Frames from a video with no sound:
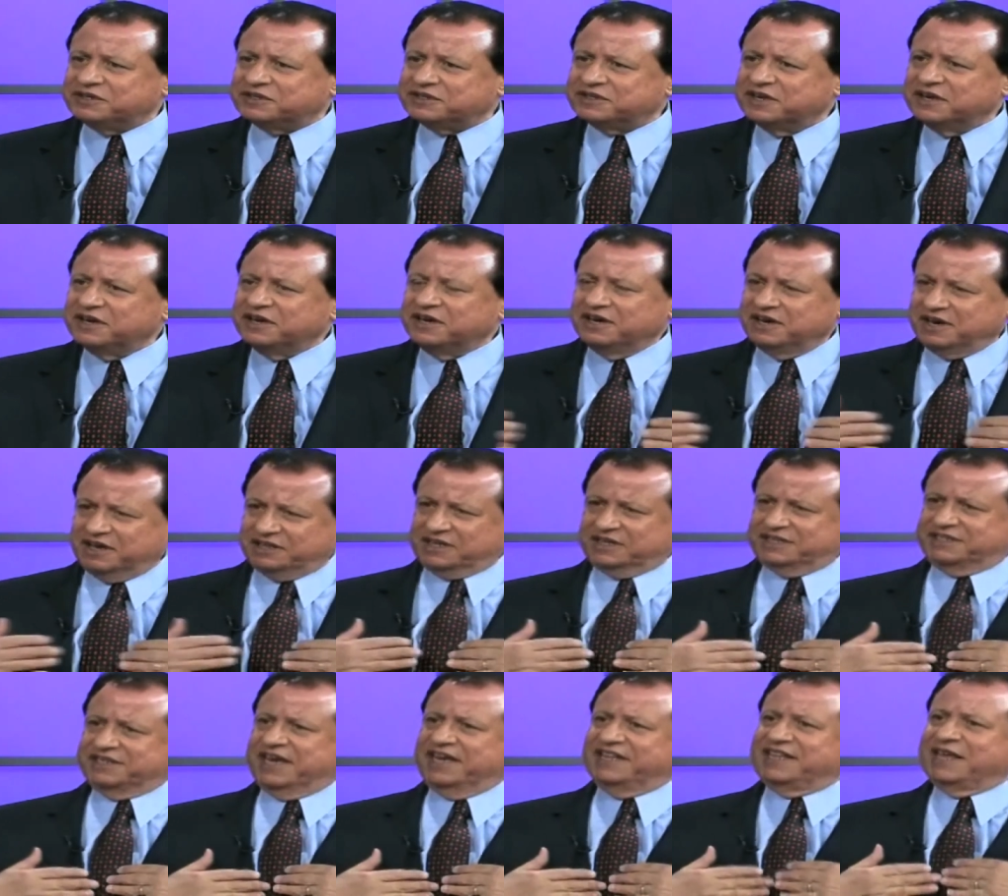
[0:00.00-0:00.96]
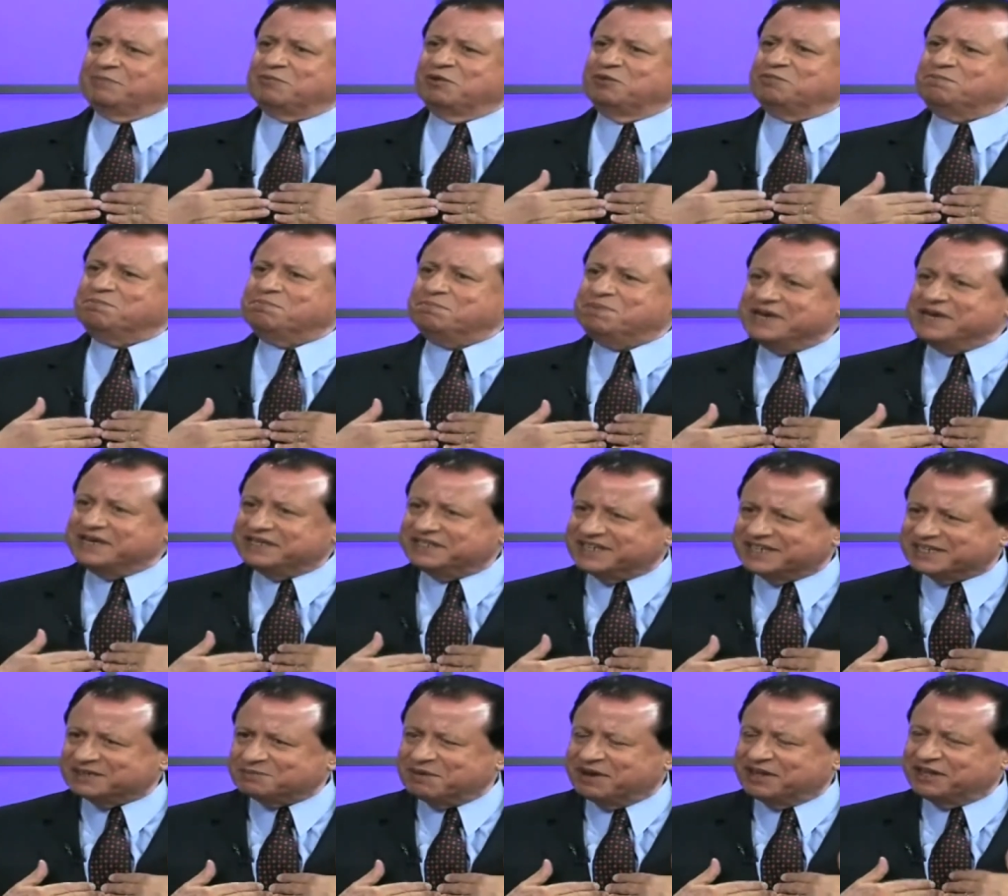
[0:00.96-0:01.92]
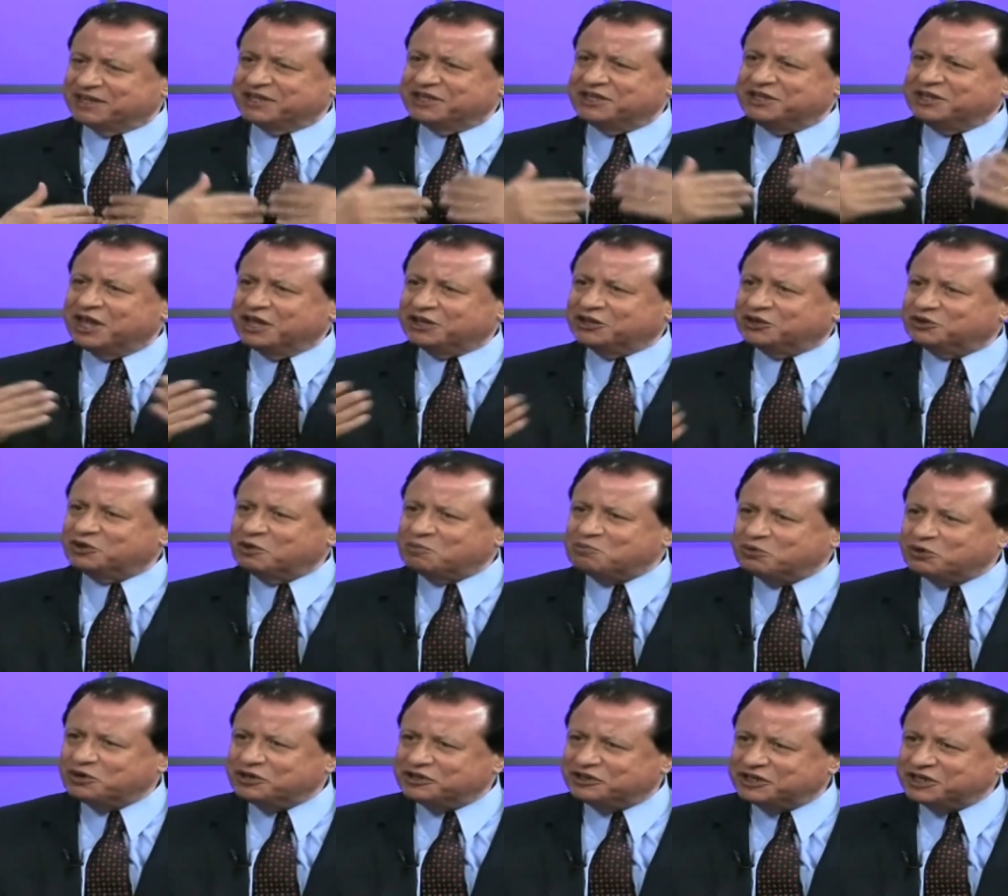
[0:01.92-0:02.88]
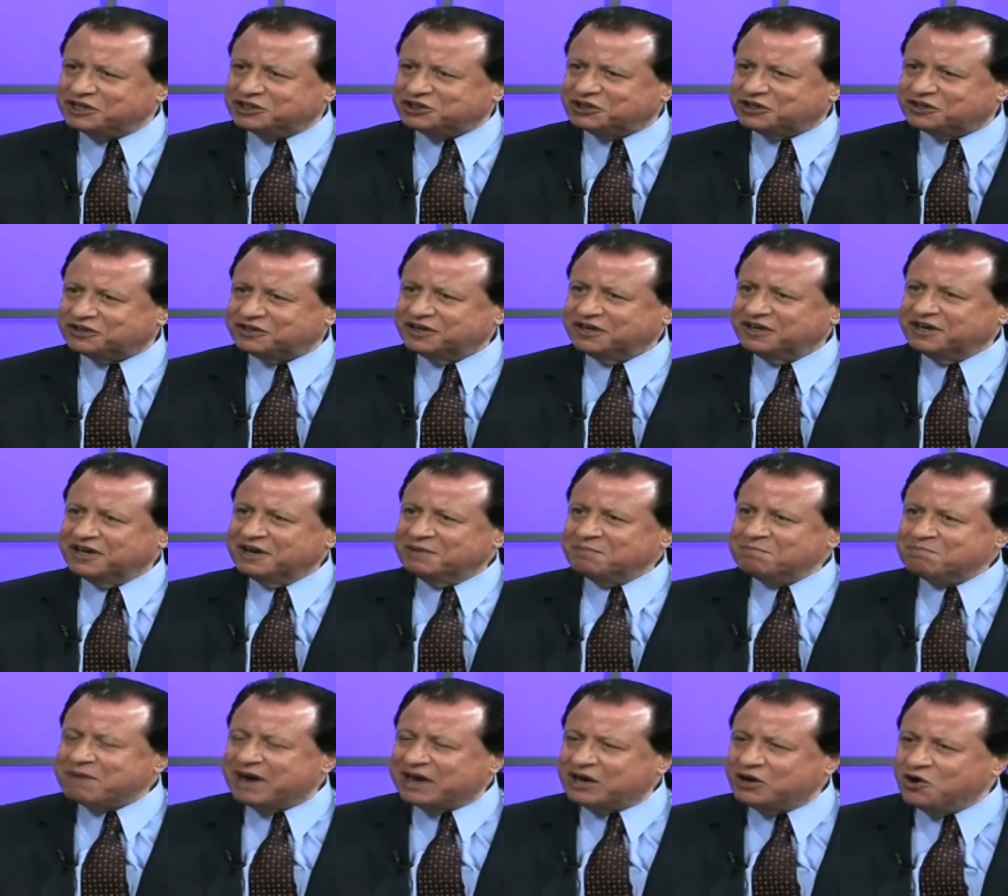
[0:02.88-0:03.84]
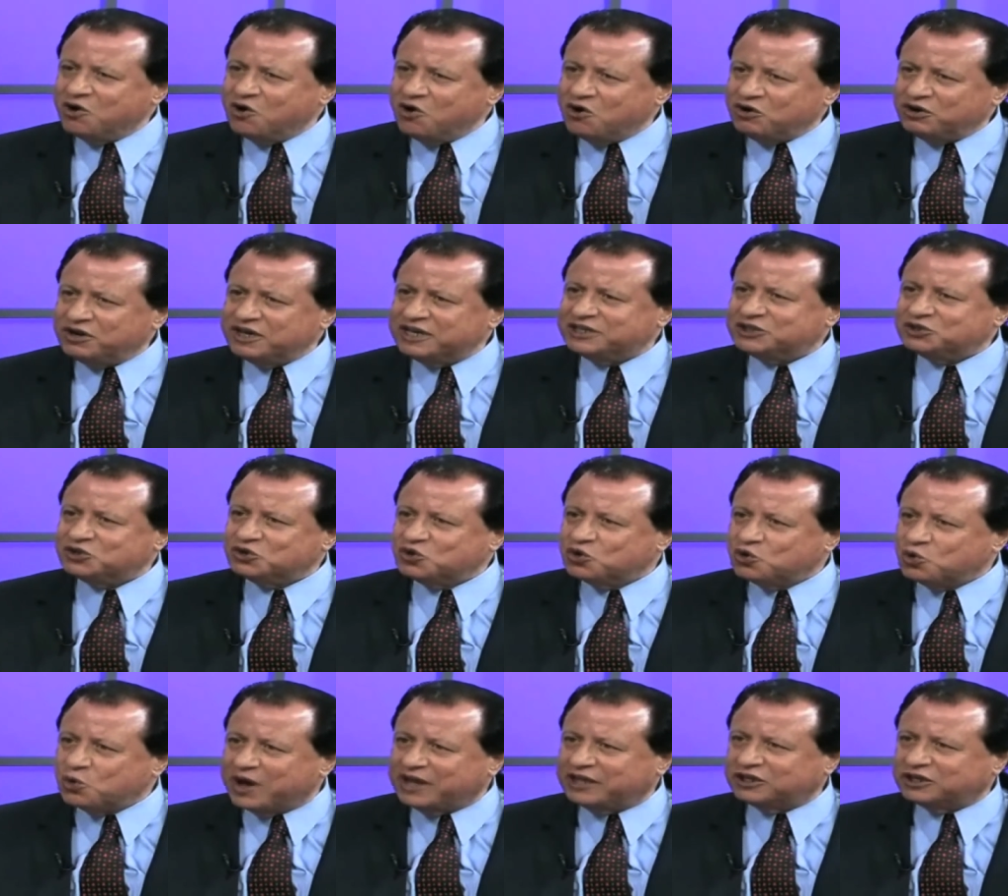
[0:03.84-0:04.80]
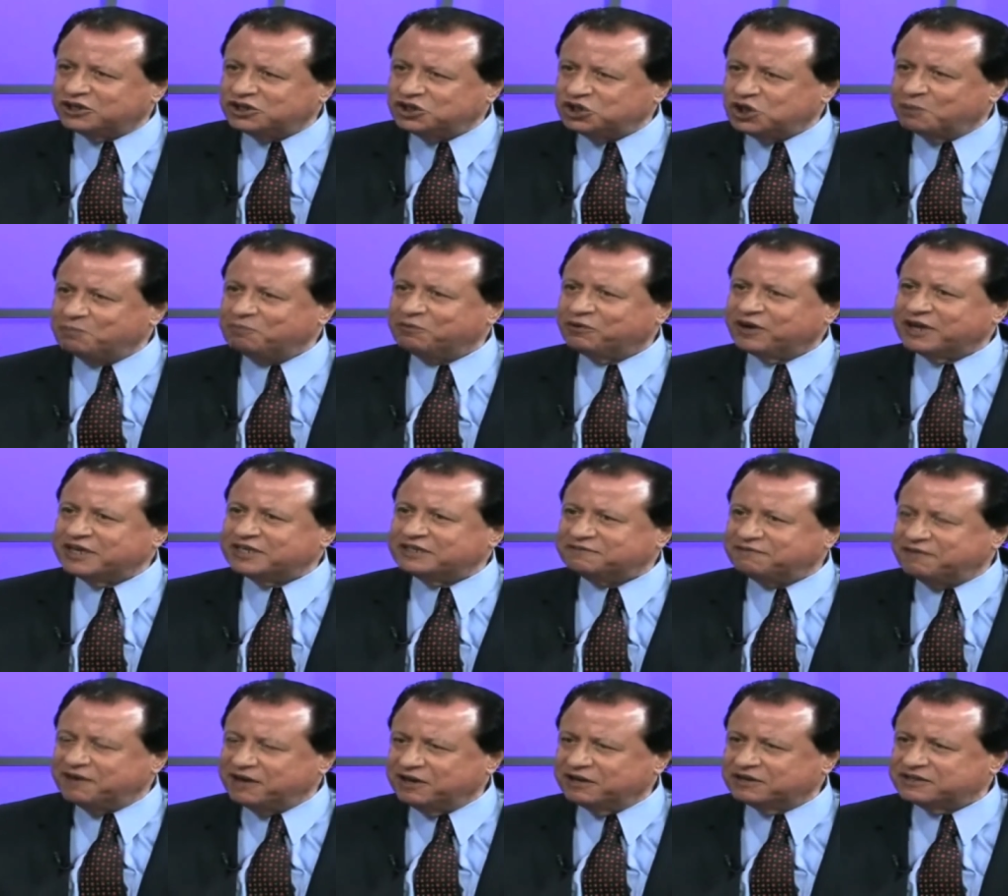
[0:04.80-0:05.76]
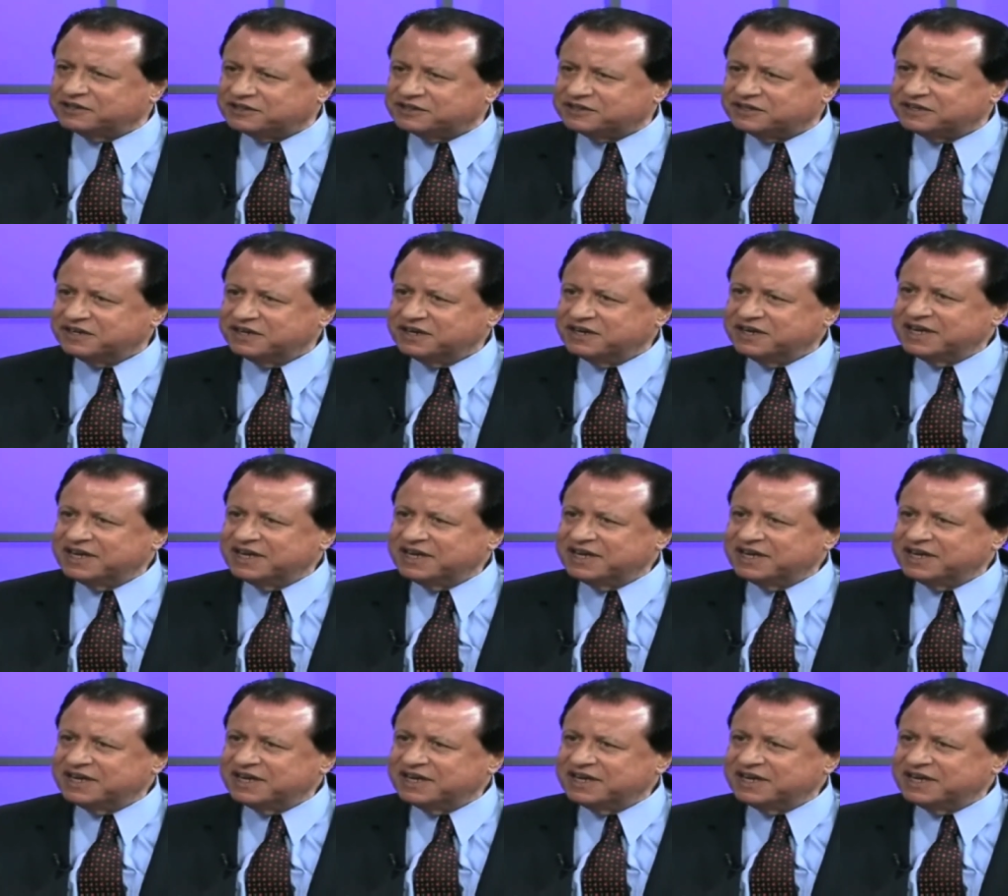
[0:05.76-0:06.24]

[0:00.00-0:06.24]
is, as I said, I'm a businessman, not a politician. My goal is to create a job for Las Vegans.